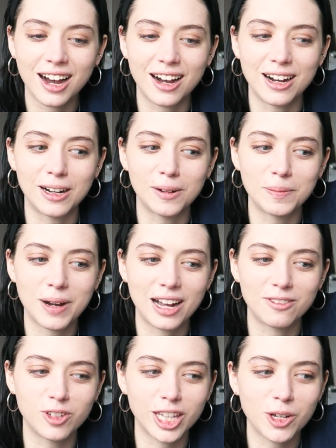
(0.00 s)

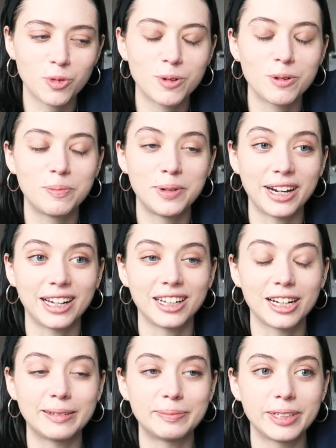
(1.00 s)
I feel like we were
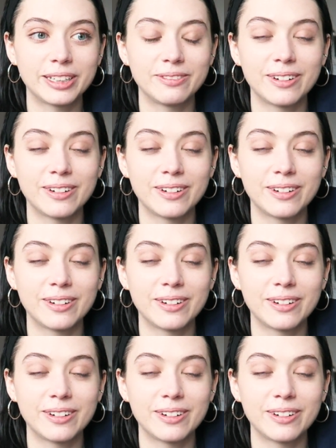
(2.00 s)
breaking up like